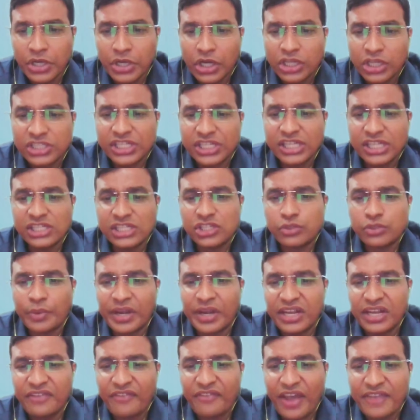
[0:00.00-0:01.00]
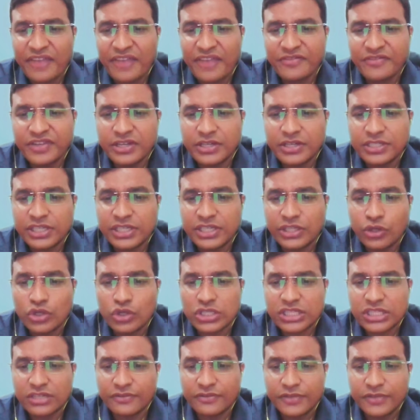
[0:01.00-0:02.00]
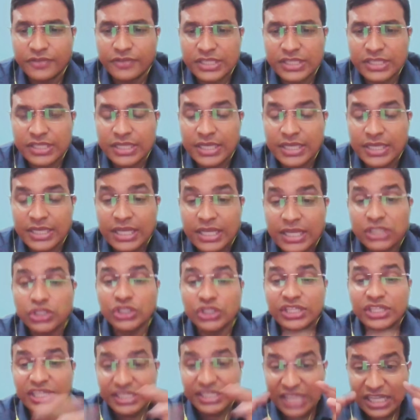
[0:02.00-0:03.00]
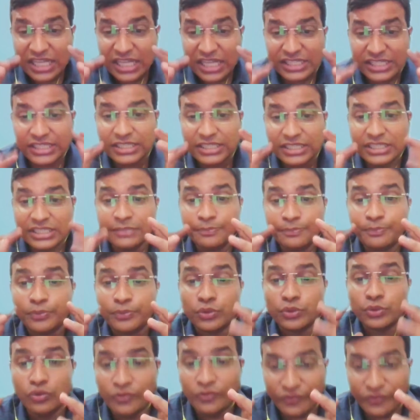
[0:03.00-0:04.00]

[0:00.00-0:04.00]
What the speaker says: since 25 years in your service. So these are certain proof